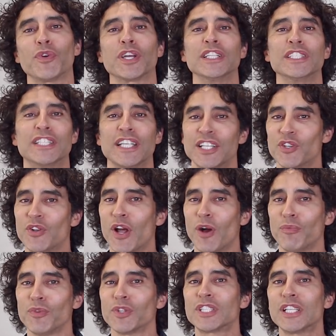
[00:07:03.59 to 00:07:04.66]
for continued
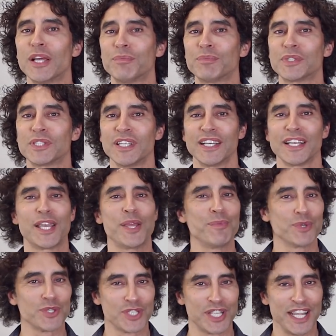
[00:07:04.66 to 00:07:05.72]
helpful tips.
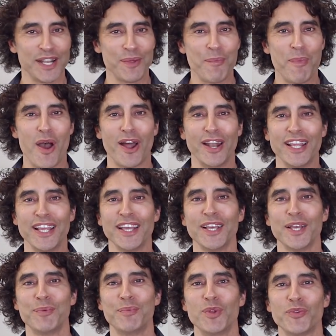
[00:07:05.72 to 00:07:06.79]
Keep your skin and body
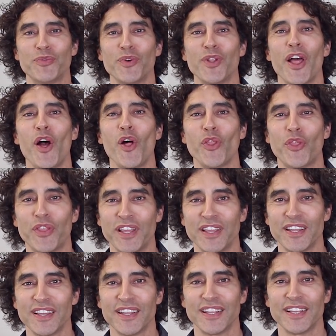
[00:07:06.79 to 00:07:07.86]
beautiful,
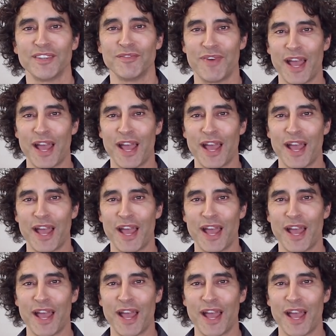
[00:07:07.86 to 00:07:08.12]
healthy, and